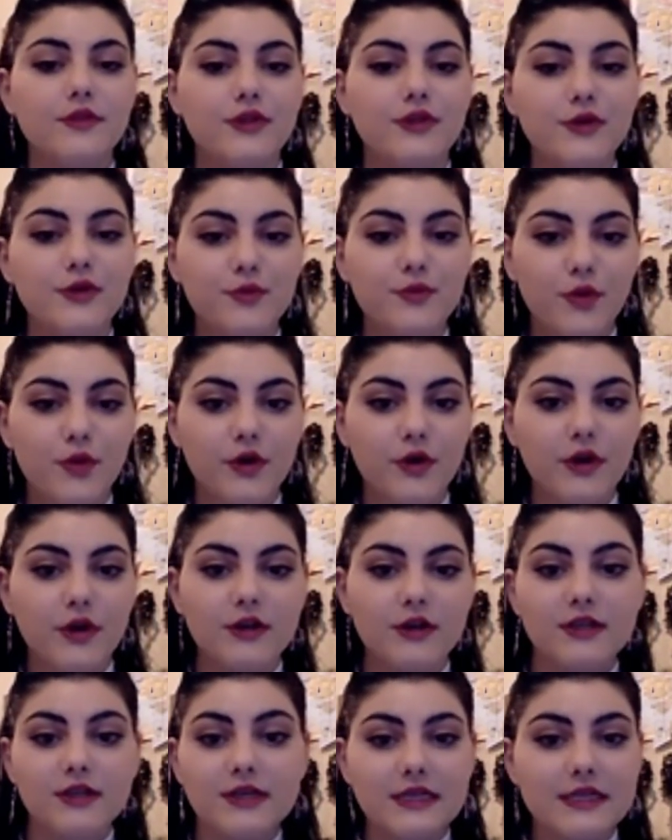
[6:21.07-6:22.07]
the
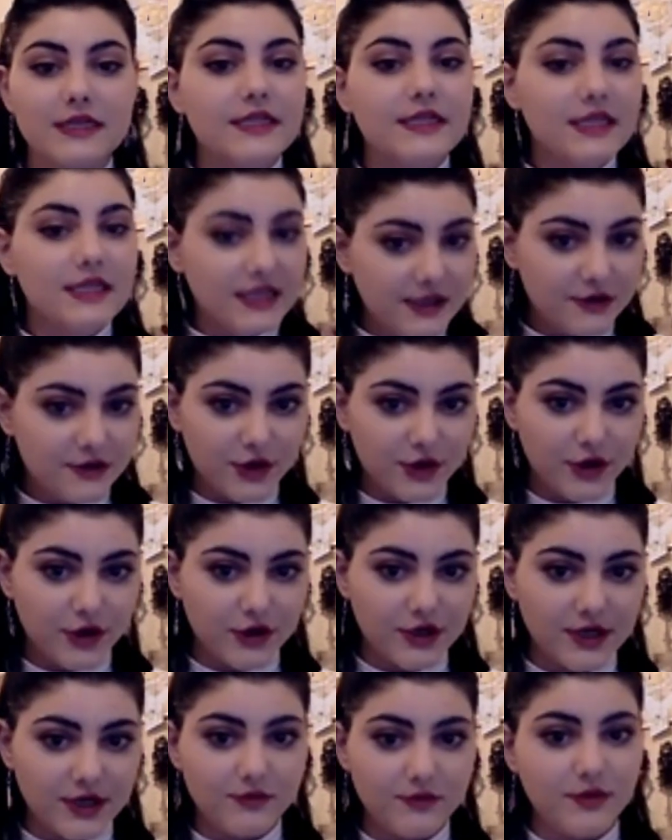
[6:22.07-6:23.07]
more, the
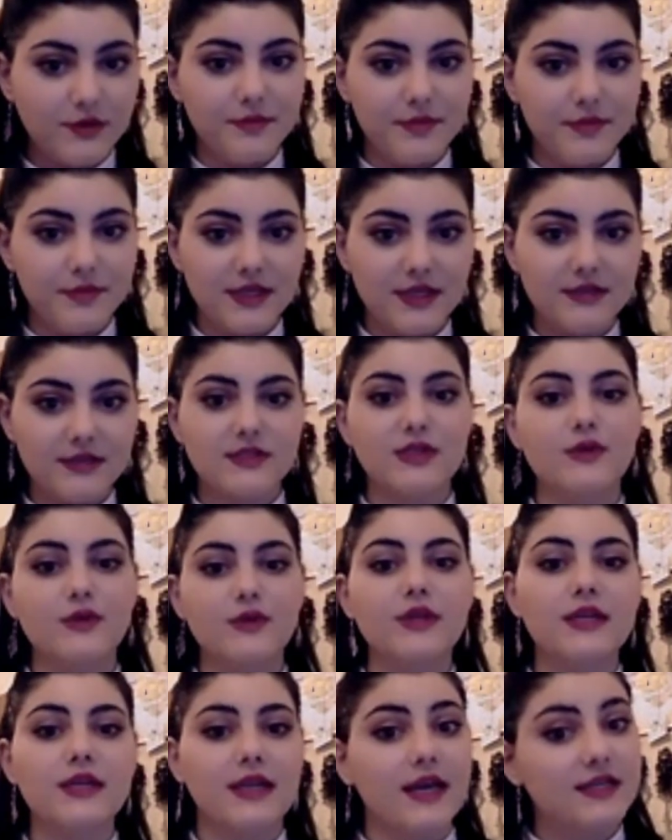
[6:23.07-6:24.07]
clearer it will be. So
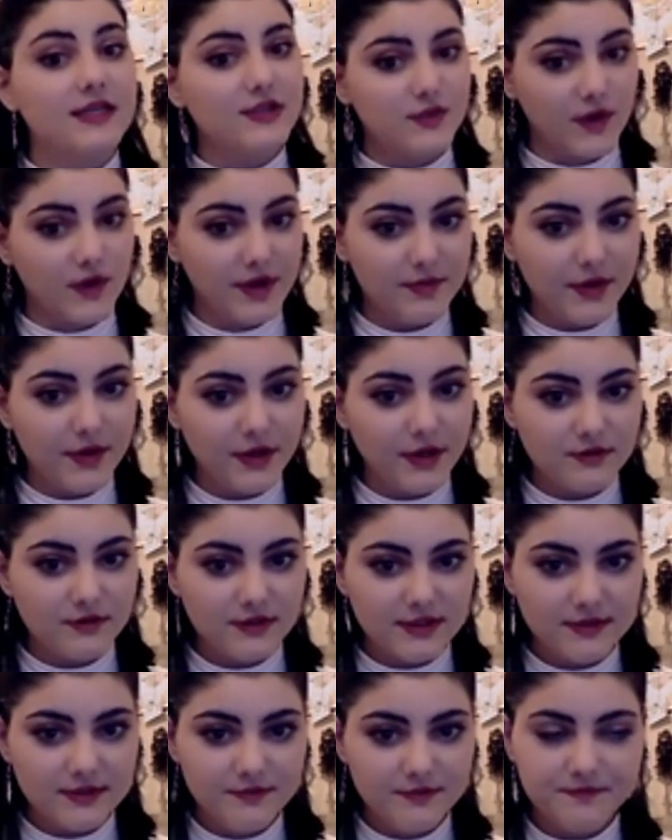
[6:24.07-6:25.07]
the less
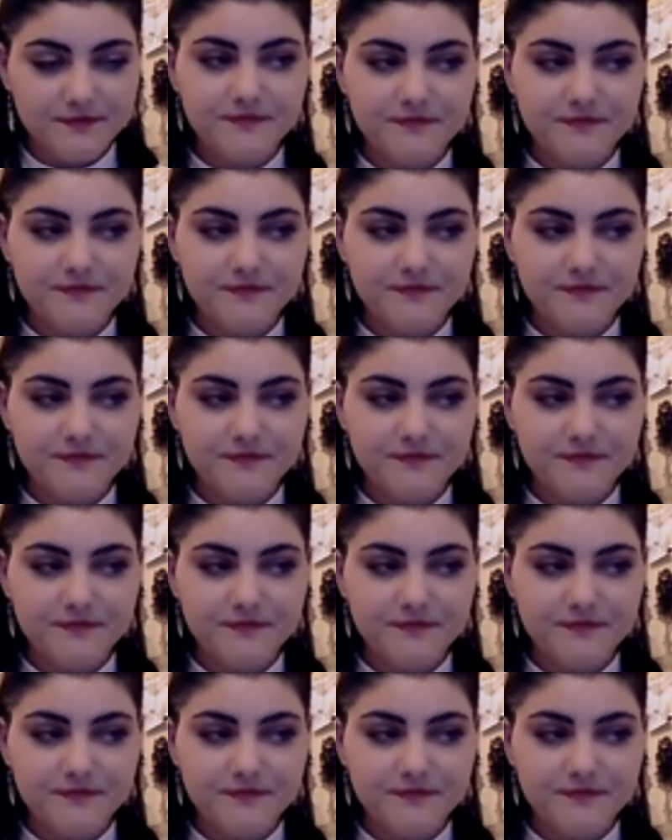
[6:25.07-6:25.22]
rainbows.